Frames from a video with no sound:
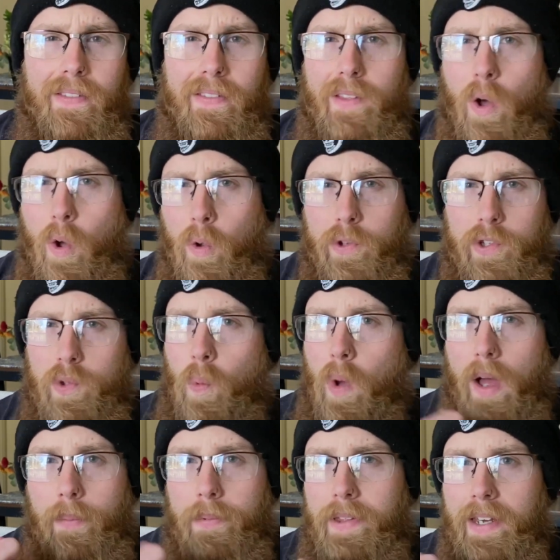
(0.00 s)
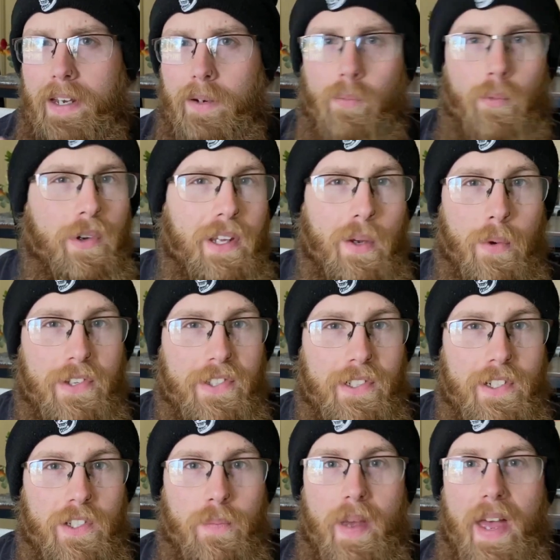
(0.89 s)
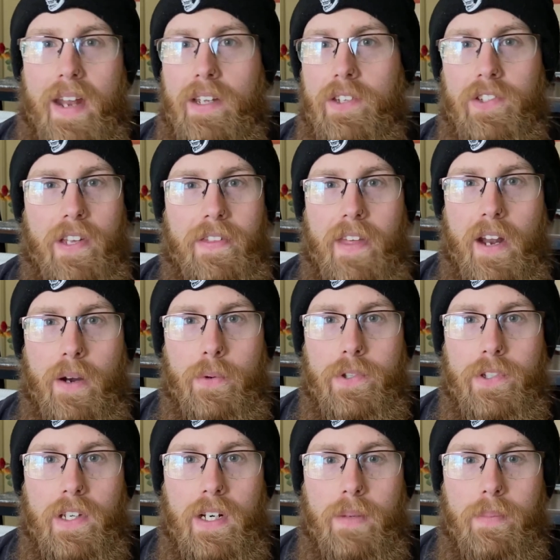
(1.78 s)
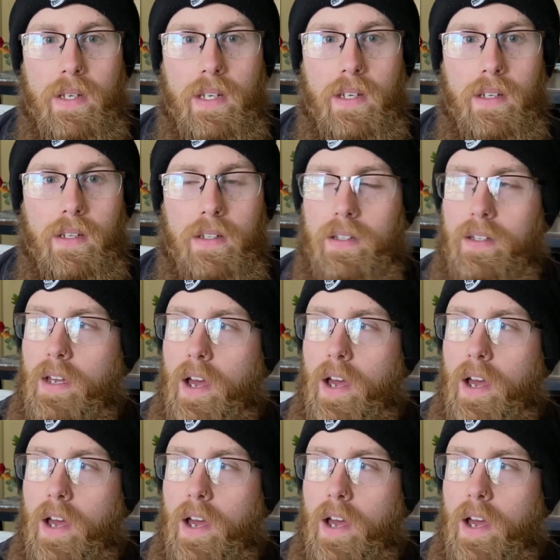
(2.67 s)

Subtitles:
the whole swab thing really wasn't as bad as I thought it was gonna be.